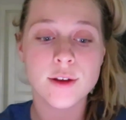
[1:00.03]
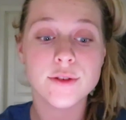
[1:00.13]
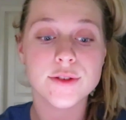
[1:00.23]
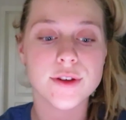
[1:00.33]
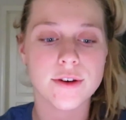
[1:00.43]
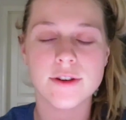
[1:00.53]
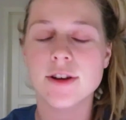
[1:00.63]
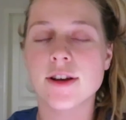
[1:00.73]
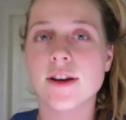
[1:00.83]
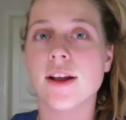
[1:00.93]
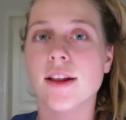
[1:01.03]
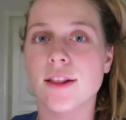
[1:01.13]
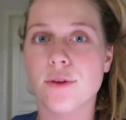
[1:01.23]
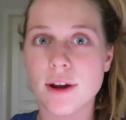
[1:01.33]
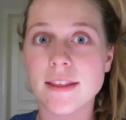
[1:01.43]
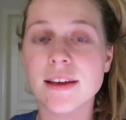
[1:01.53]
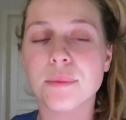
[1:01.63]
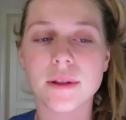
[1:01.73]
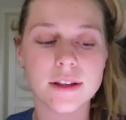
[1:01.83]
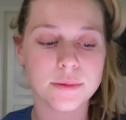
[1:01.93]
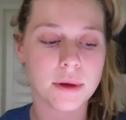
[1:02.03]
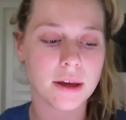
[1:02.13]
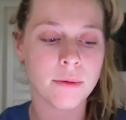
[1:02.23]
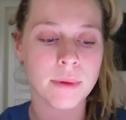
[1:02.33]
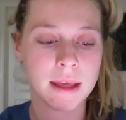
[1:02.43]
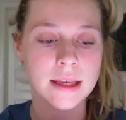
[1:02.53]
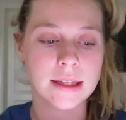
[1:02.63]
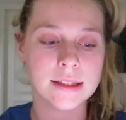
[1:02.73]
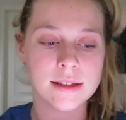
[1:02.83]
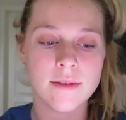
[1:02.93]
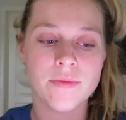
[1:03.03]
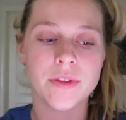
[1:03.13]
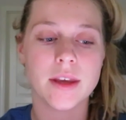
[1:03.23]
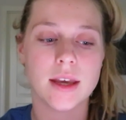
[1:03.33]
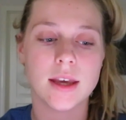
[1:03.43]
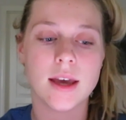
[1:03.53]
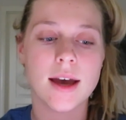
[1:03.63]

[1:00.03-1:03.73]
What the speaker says: So the great thing about this makeup is it